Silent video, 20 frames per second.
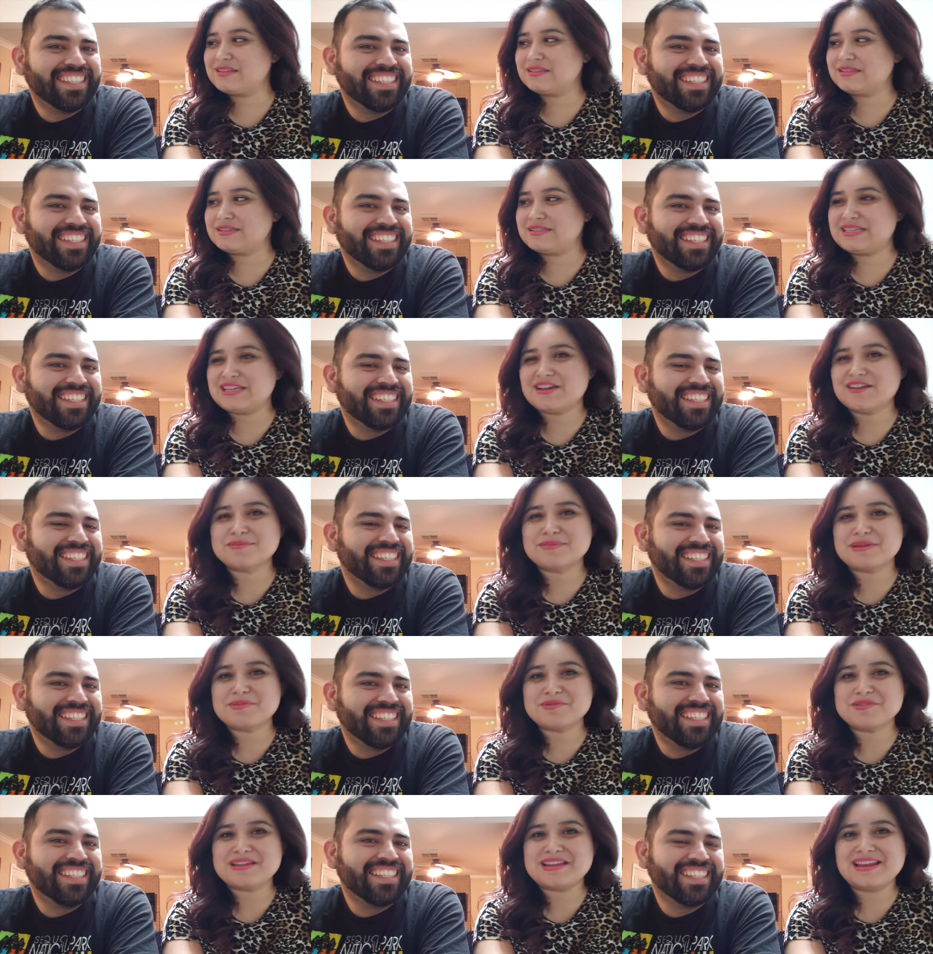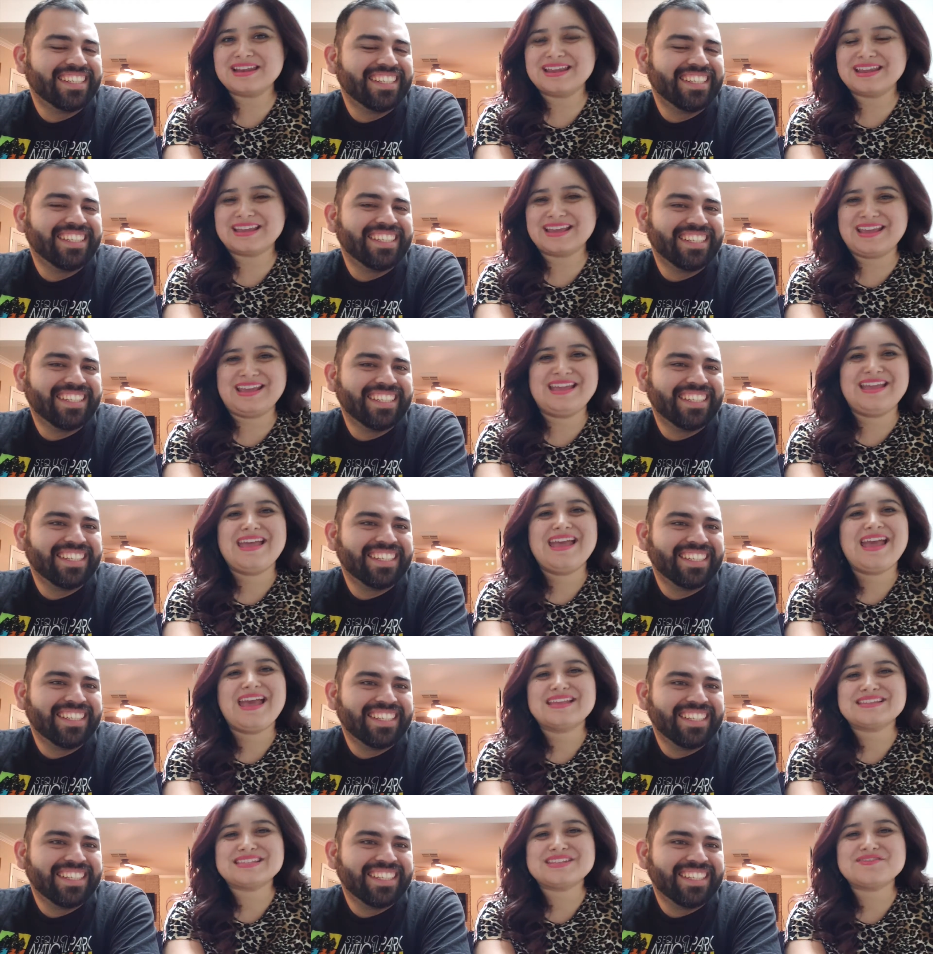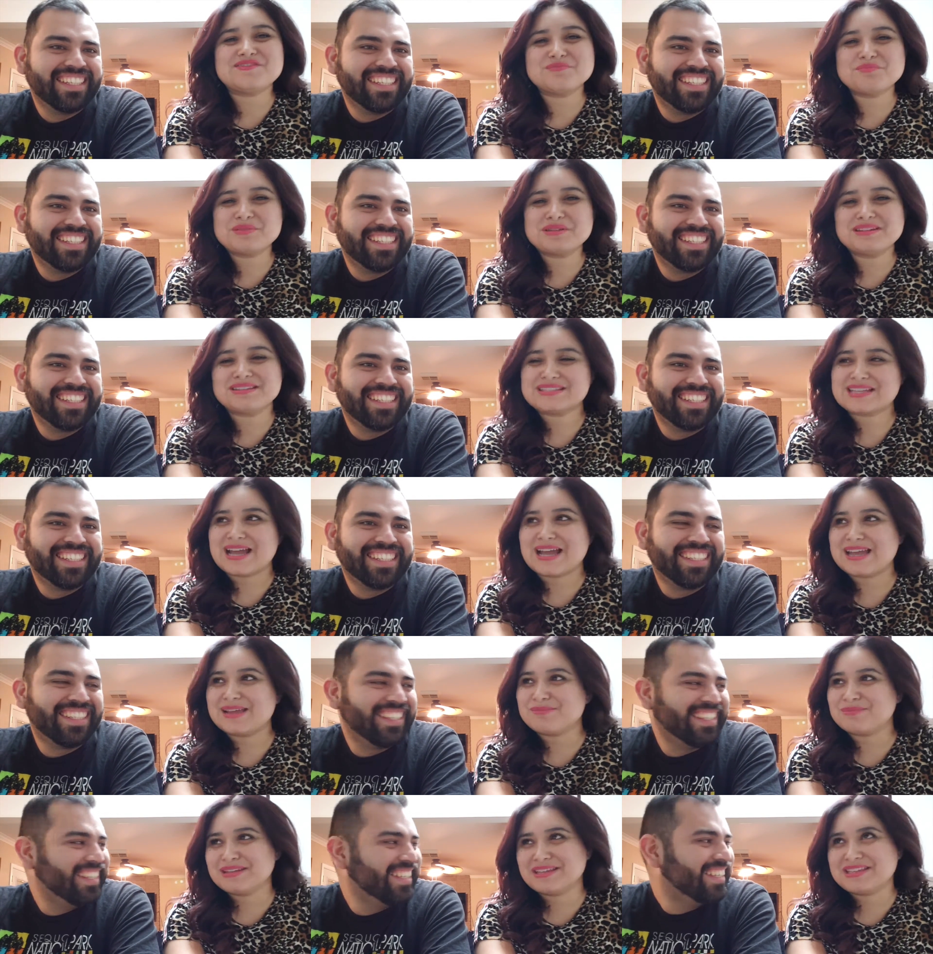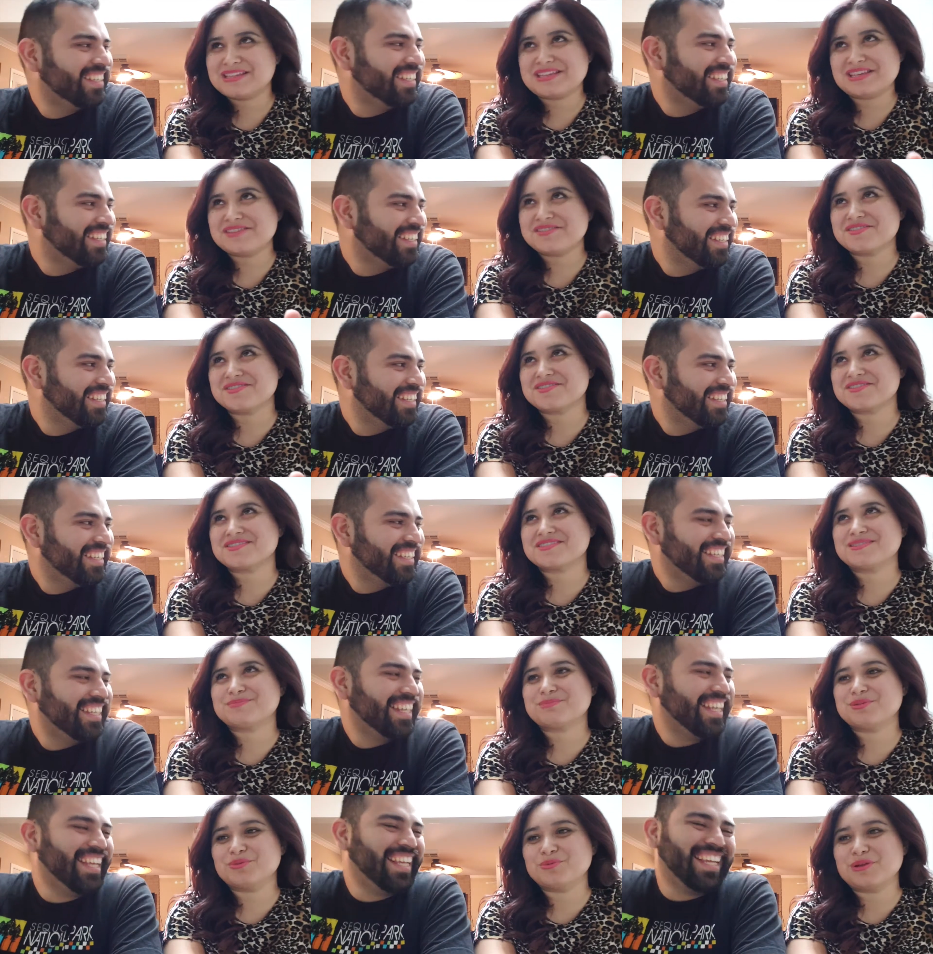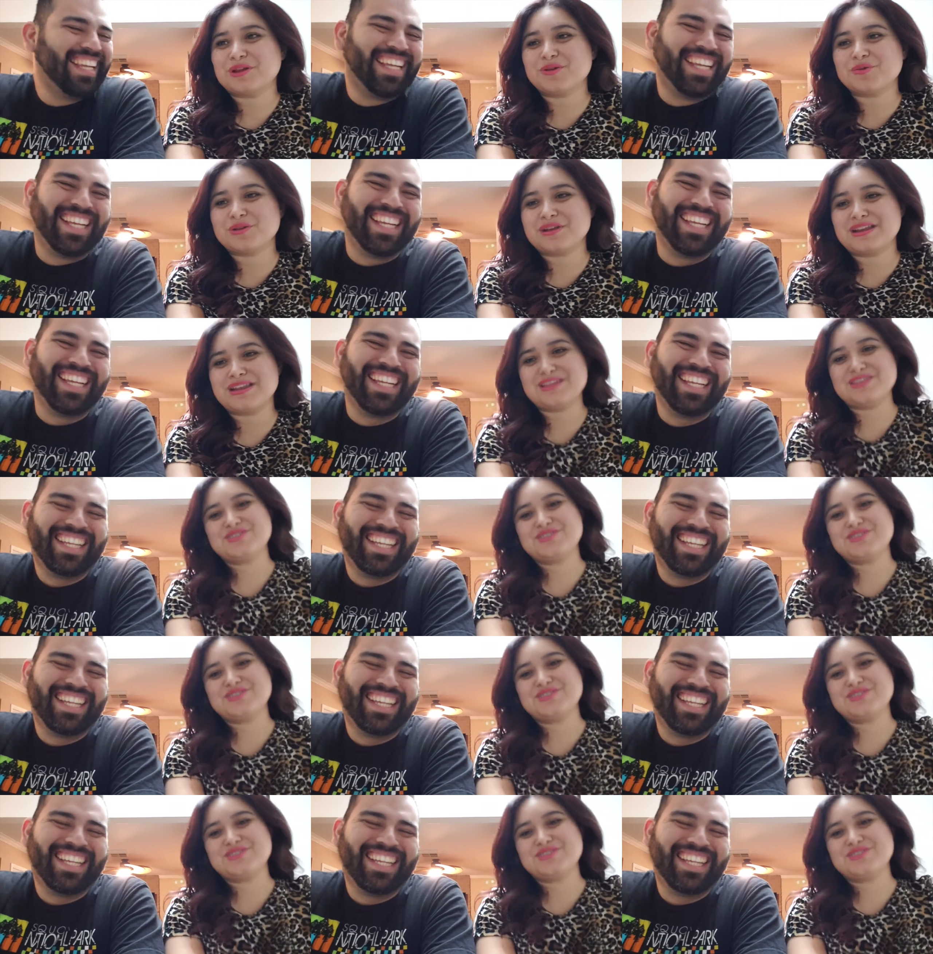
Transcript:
Speaker 1: see our memory. Like it hasn't even been time like years, but we already